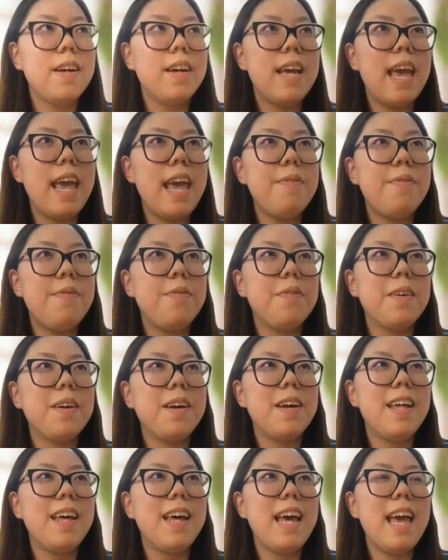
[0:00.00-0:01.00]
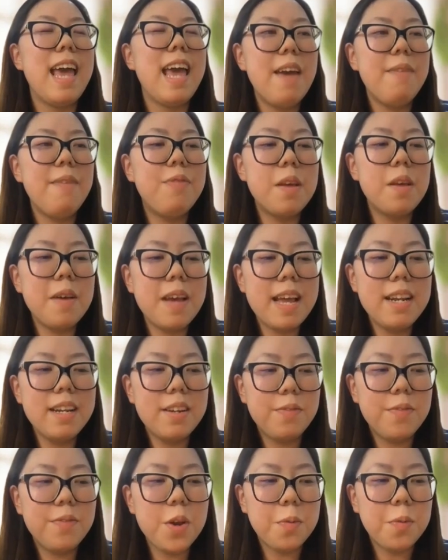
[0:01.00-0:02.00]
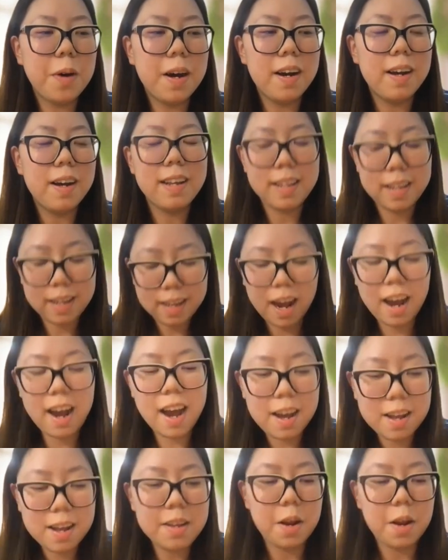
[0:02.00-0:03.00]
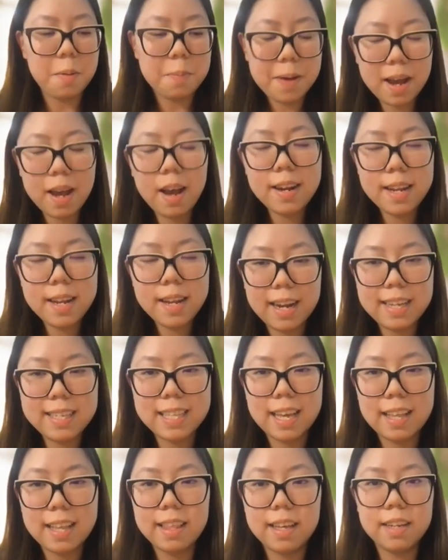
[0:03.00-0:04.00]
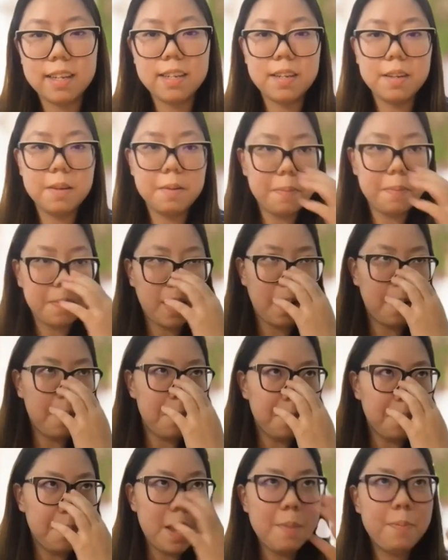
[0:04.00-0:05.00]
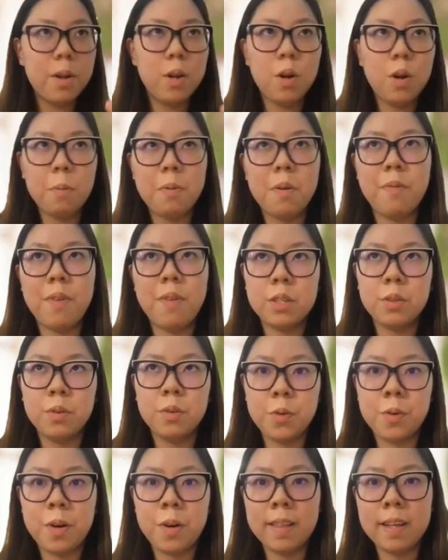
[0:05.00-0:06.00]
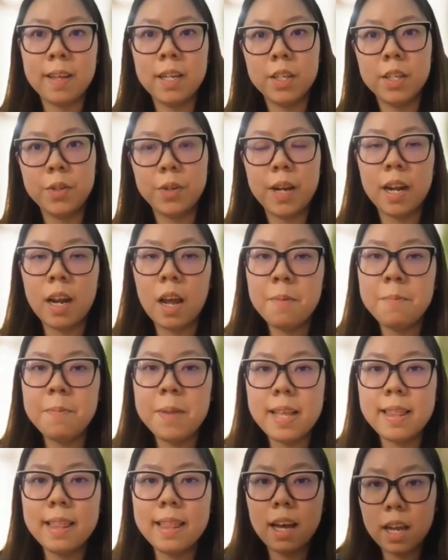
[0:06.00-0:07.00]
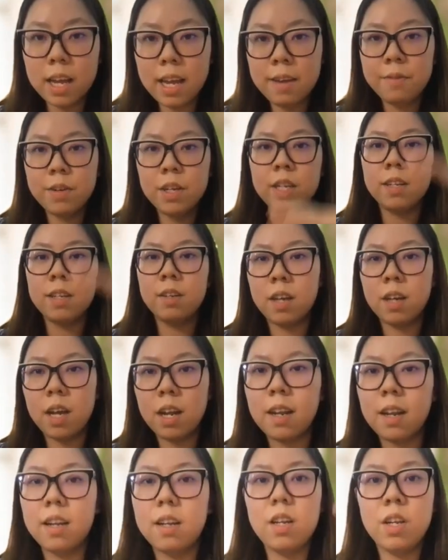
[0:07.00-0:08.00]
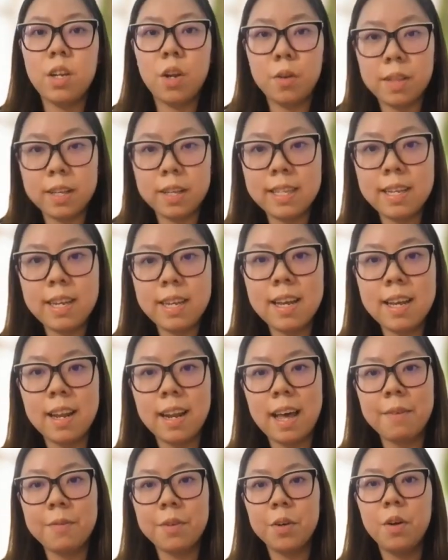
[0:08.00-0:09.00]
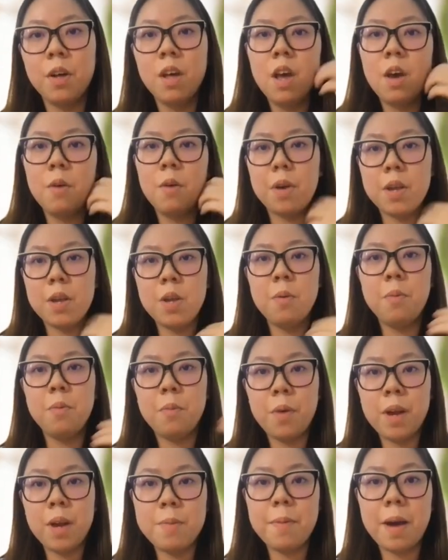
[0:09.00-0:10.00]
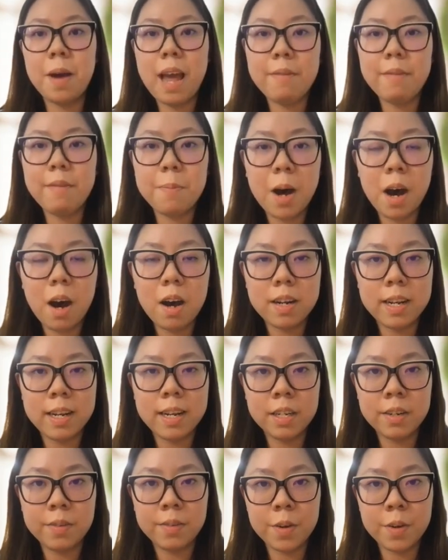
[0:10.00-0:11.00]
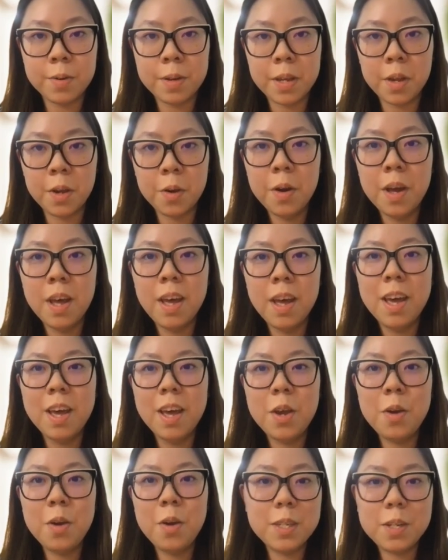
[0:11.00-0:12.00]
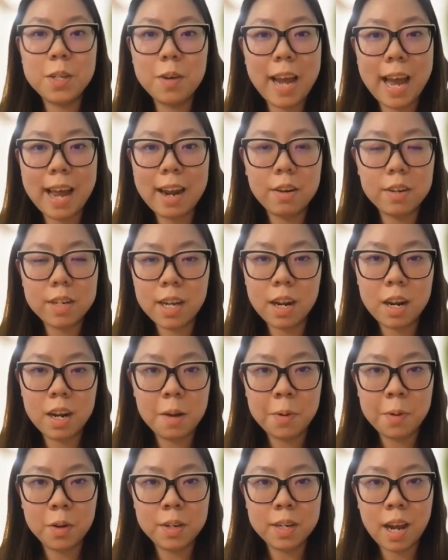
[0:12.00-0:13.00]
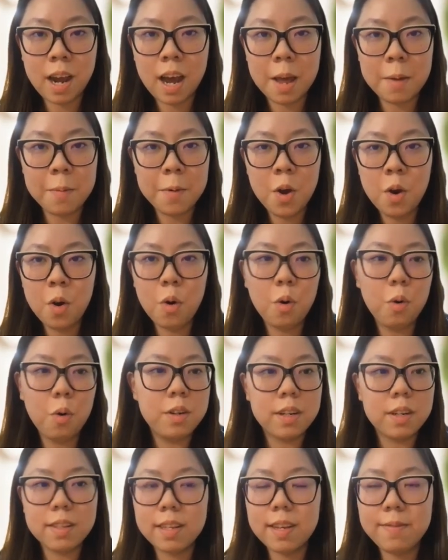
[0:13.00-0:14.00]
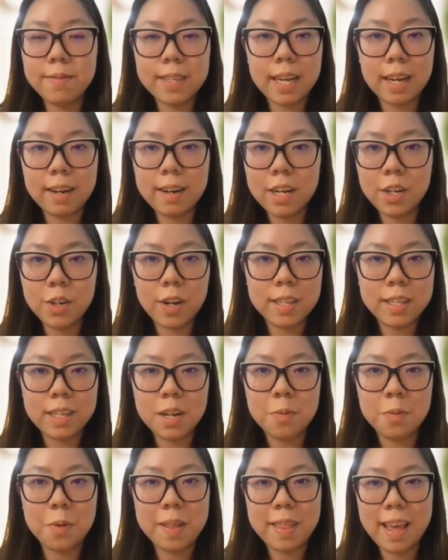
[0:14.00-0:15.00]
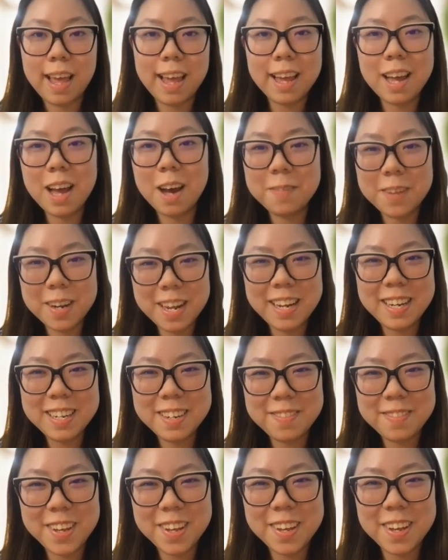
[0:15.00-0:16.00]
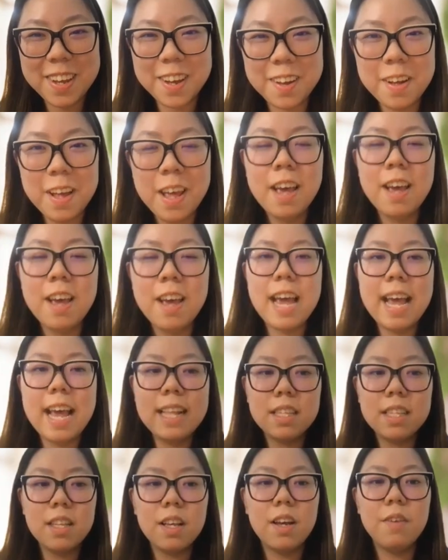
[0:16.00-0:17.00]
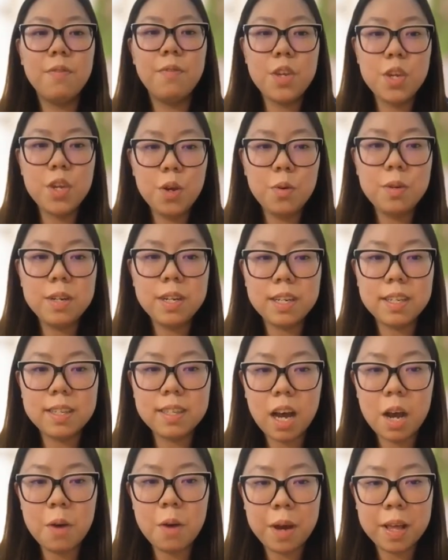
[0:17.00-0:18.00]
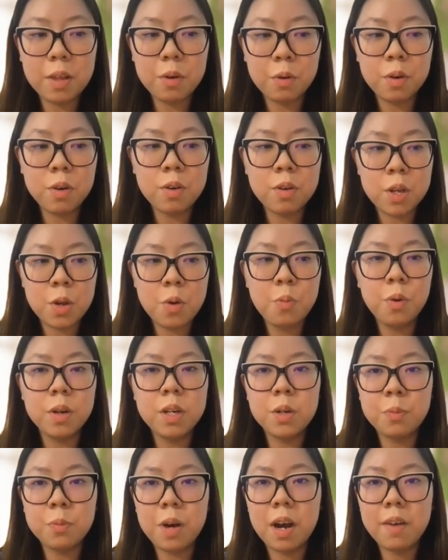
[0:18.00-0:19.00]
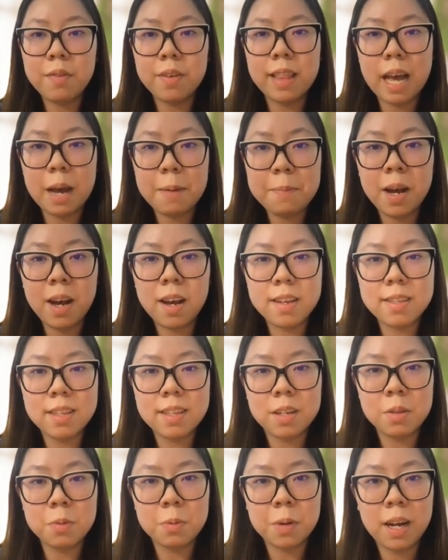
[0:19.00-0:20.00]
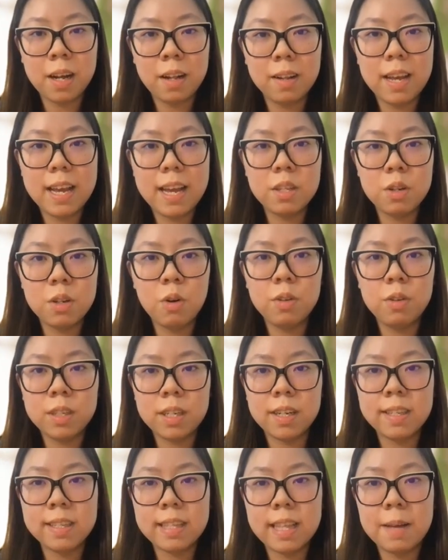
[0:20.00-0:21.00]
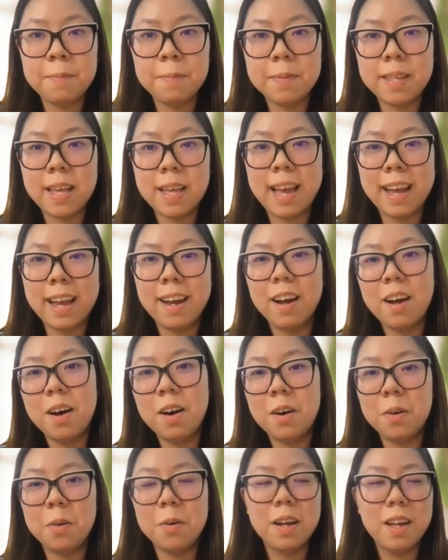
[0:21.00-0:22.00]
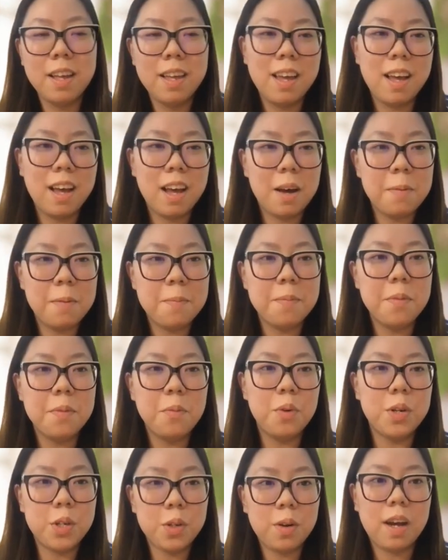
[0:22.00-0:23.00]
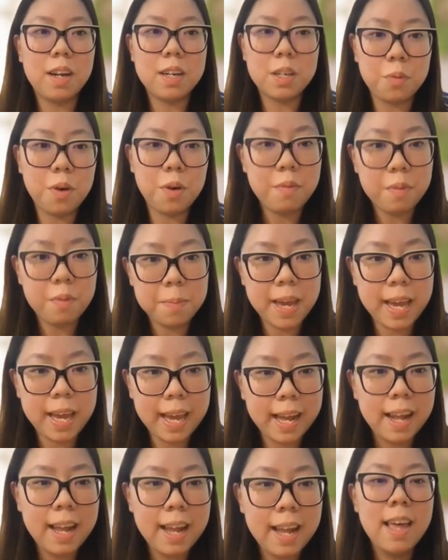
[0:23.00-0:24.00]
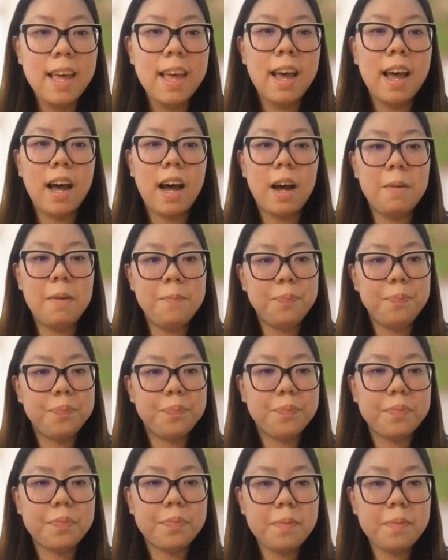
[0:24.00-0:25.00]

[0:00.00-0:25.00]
if the interviewer, but earlier I said that people are not professional throughout the industry. And I mean that even to, you know, the senior level, where you might have a partner interviewing you who still cannot turn up on time or doesn't even sound interested when they come and interview you. It's for you to decide whether or not you want to work for that person as well. It's not just them saying, oh, would you like to work for me? And